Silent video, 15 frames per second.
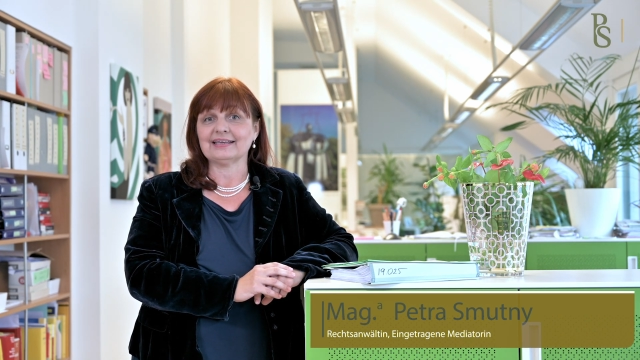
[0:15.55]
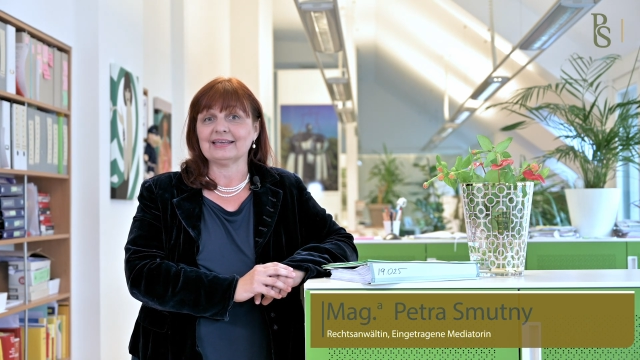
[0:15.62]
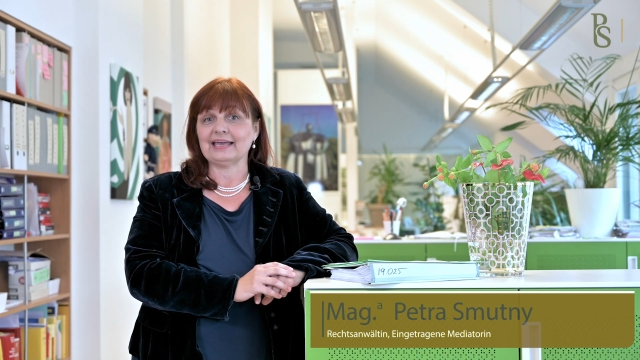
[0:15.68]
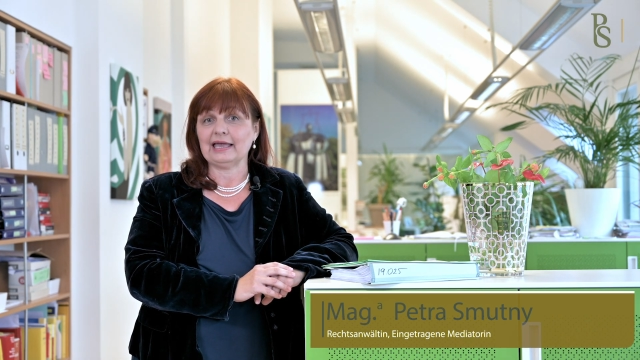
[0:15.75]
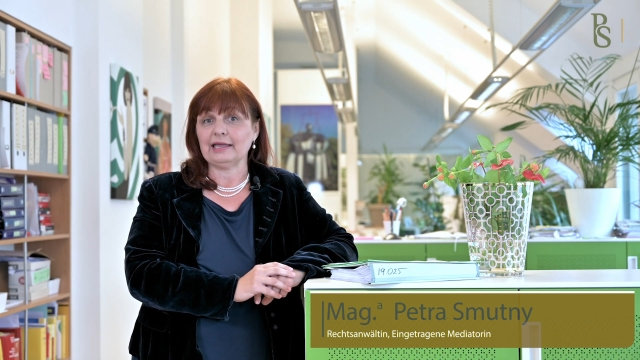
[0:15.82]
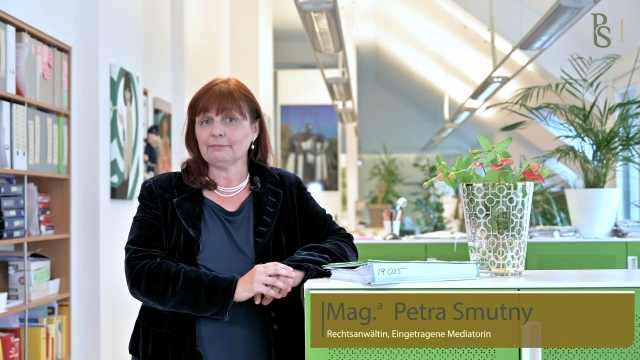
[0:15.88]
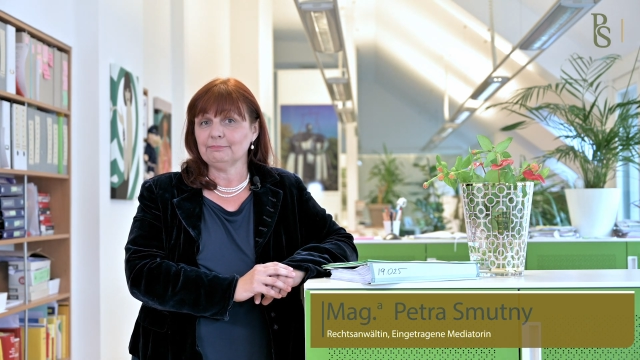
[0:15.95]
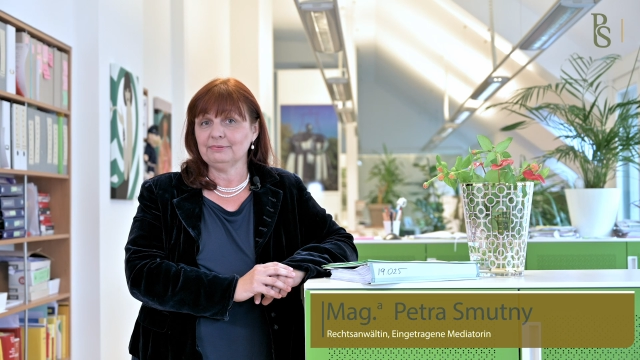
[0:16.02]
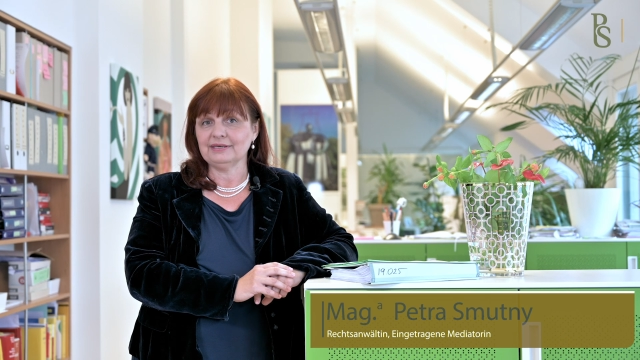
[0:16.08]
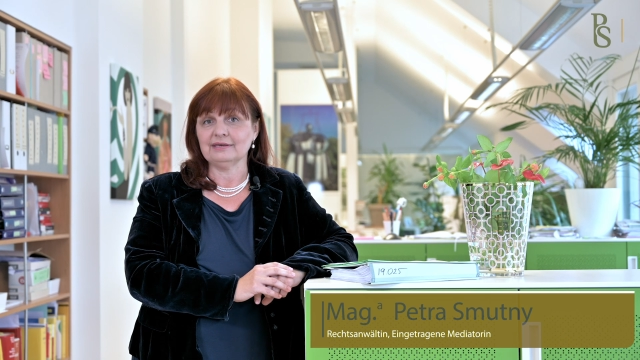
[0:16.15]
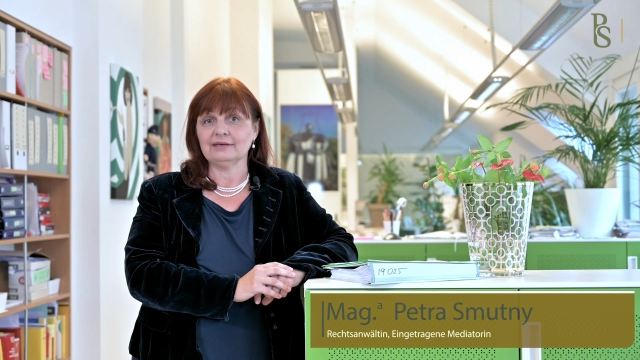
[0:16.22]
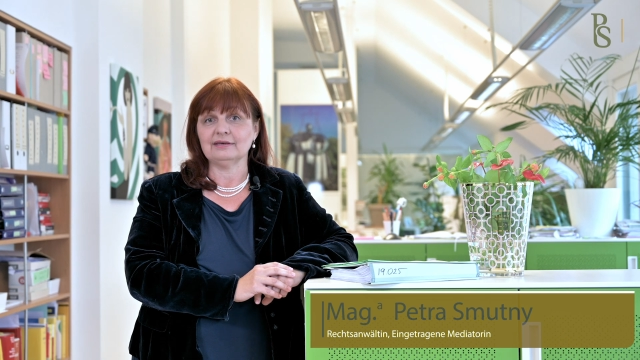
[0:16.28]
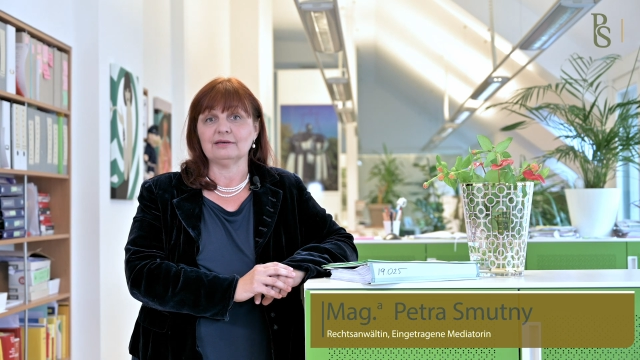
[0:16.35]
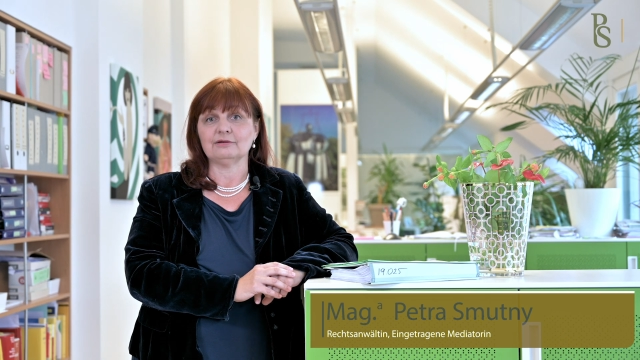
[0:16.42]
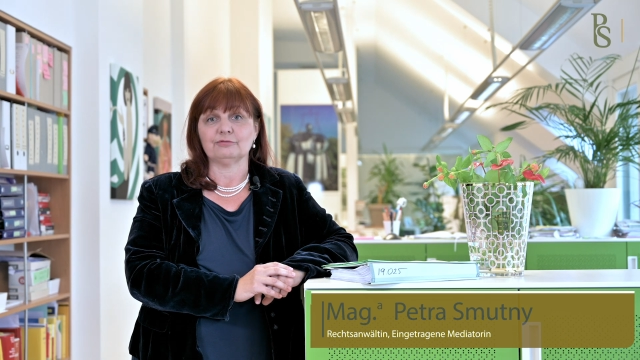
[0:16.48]
can
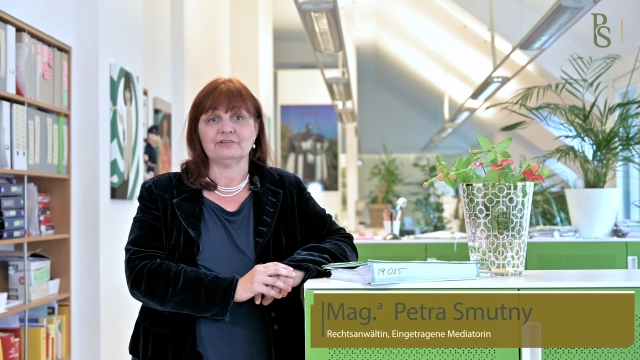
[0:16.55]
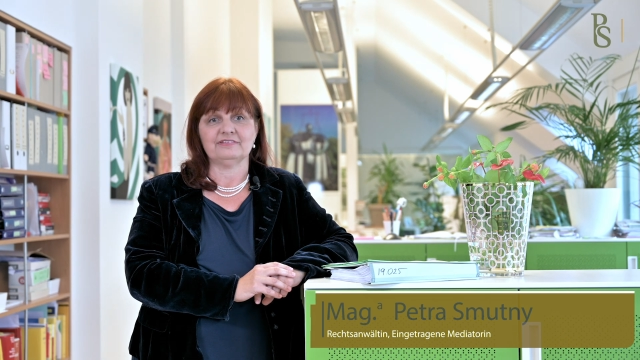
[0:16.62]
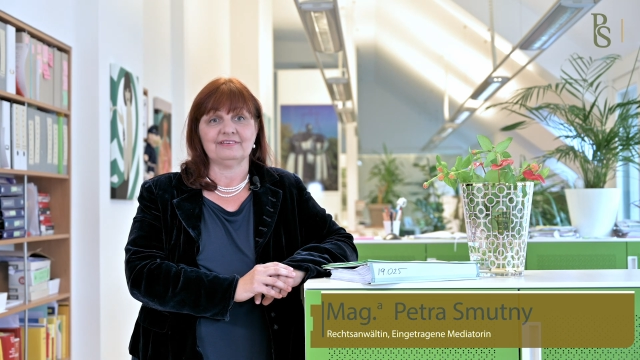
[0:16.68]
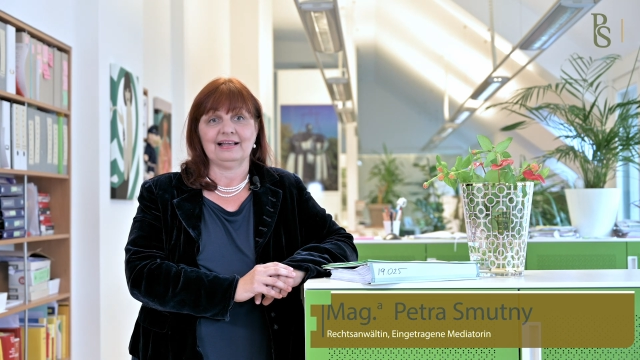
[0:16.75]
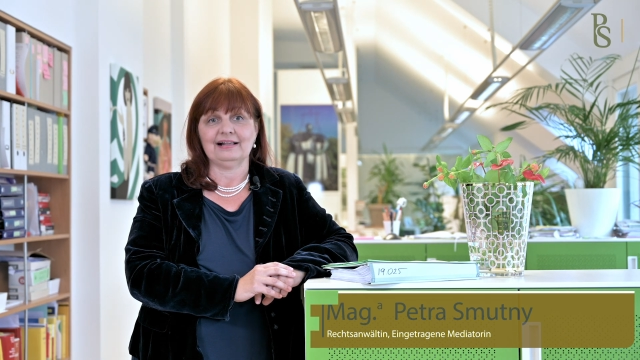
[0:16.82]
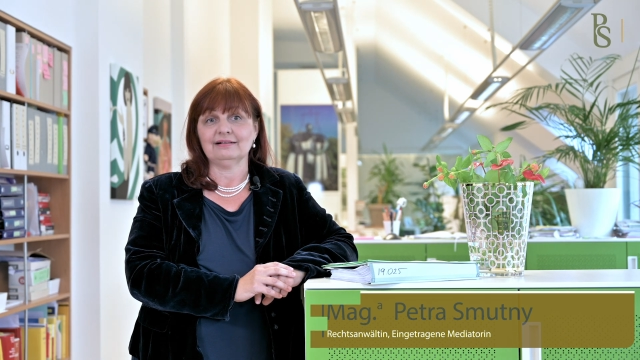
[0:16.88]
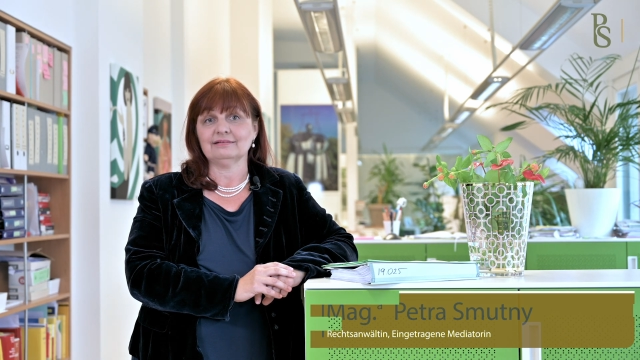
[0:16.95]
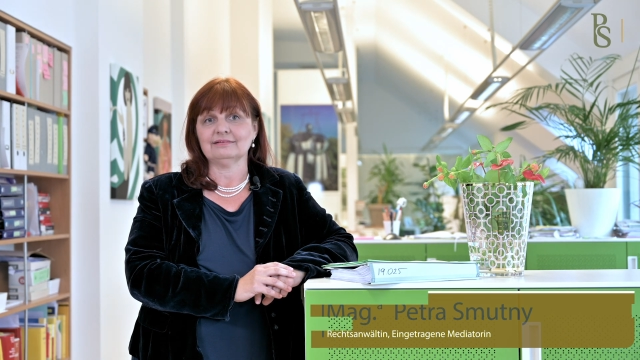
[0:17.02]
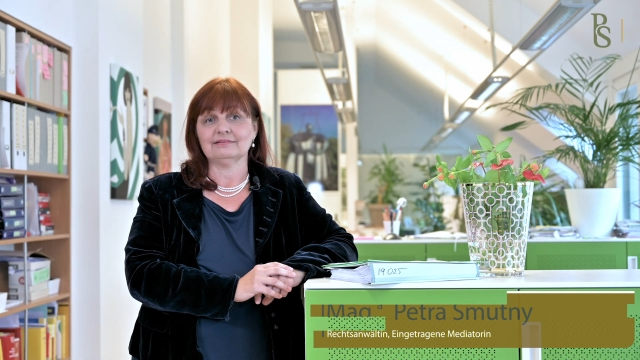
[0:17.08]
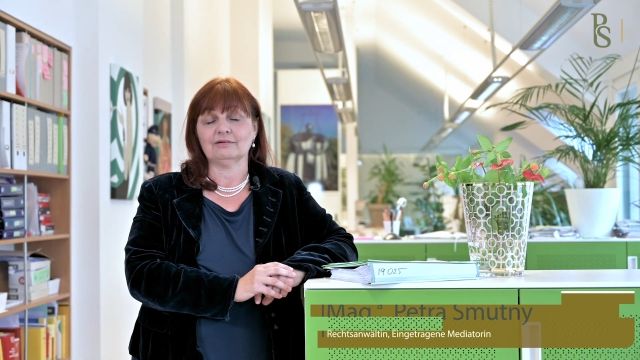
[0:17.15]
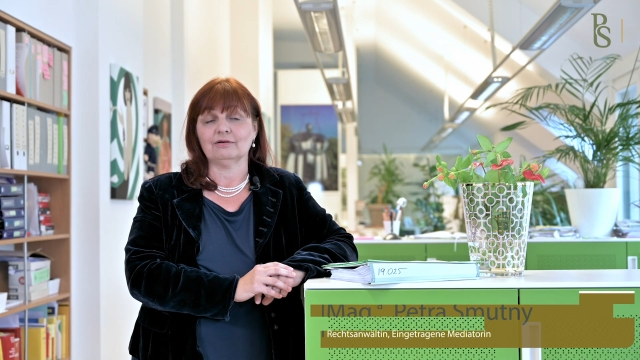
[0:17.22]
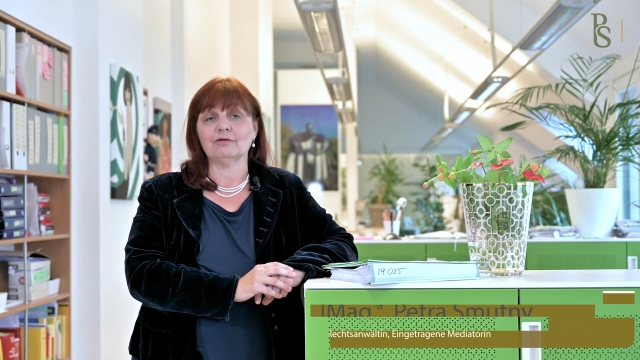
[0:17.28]
be a result